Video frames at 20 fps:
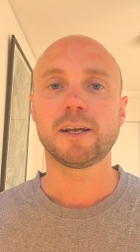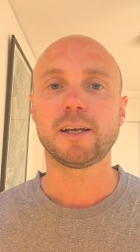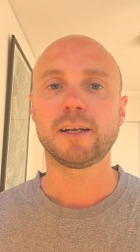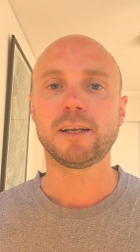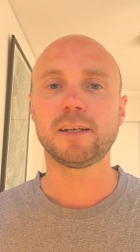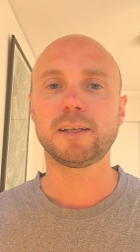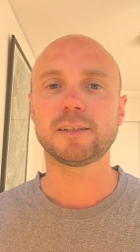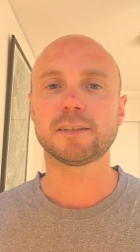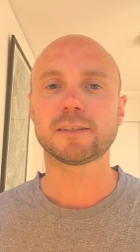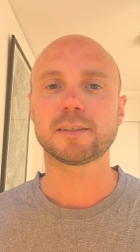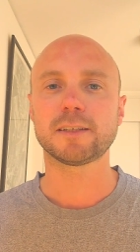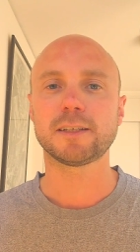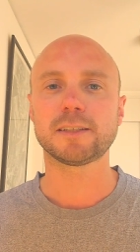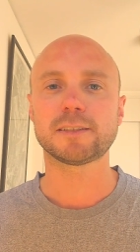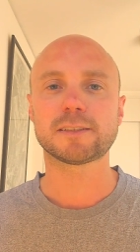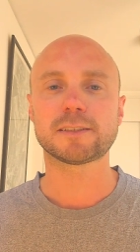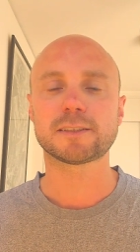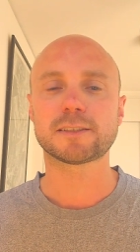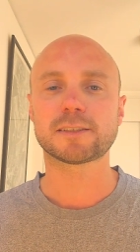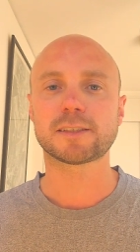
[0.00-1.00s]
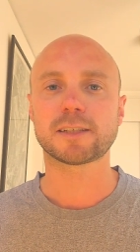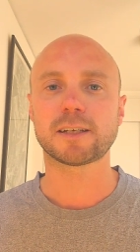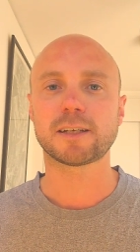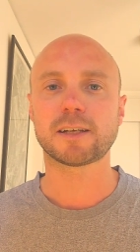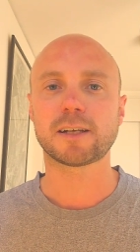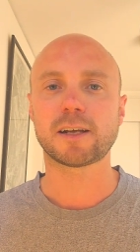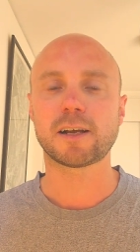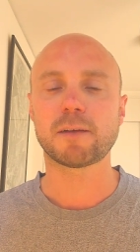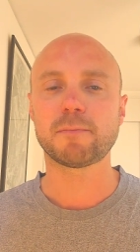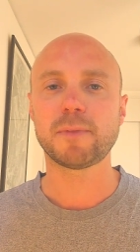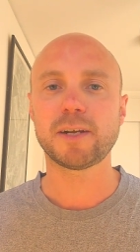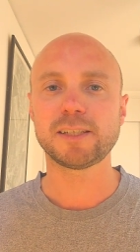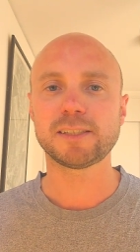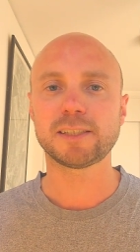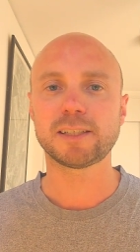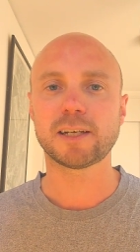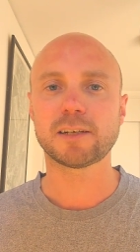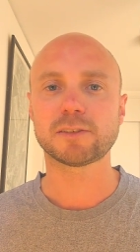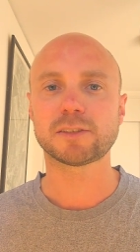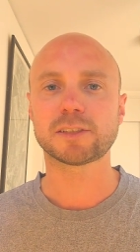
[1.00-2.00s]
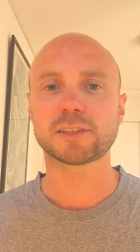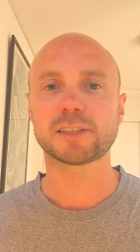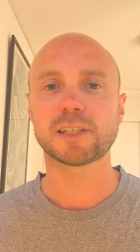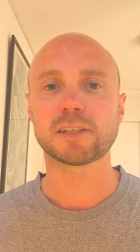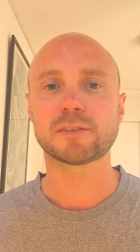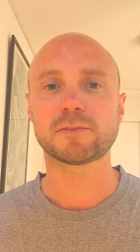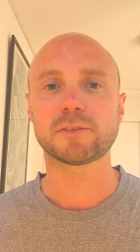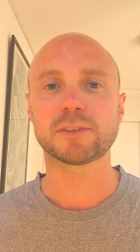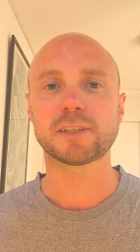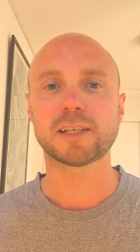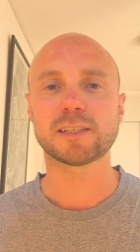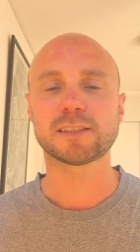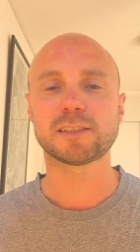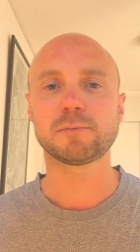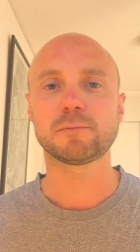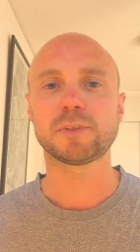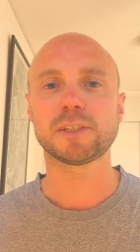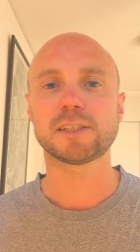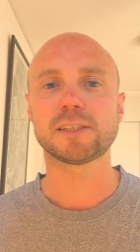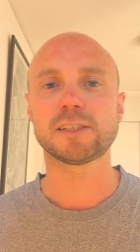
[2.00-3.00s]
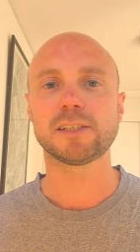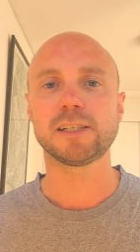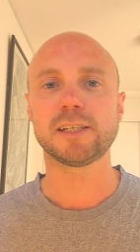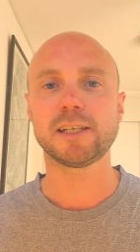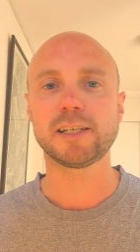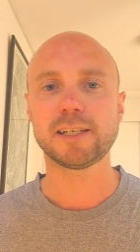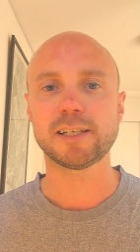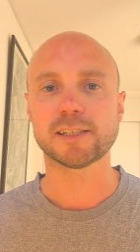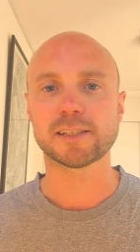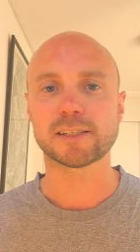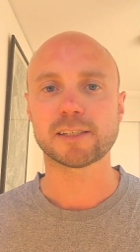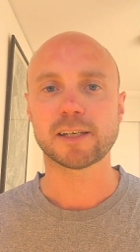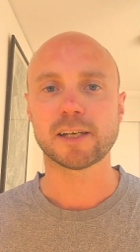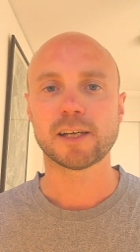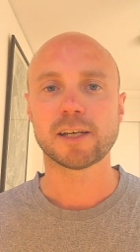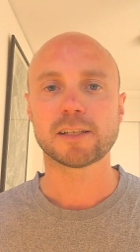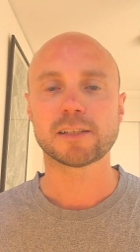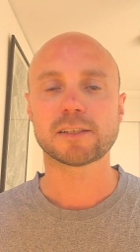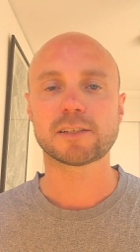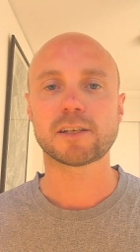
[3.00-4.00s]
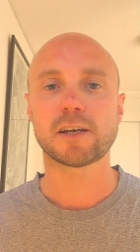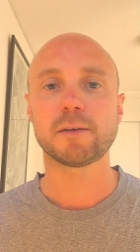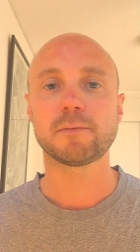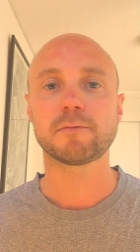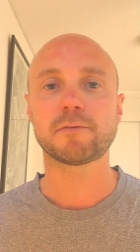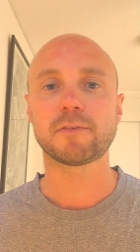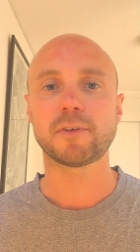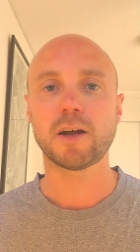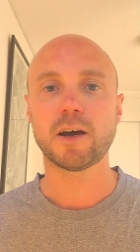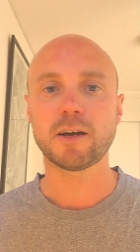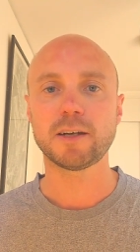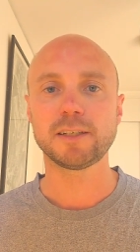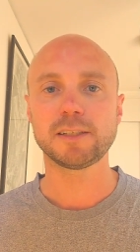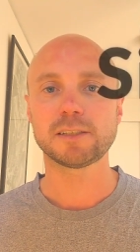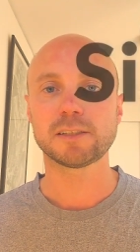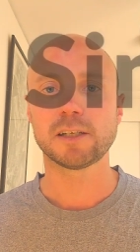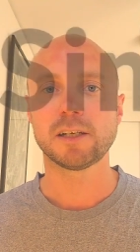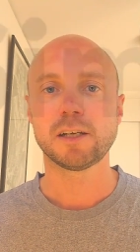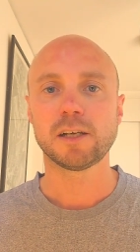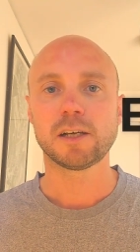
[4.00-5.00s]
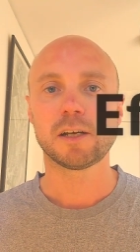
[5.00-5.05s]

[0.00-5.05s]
It's amazing how successful that simplicity is. The time flies.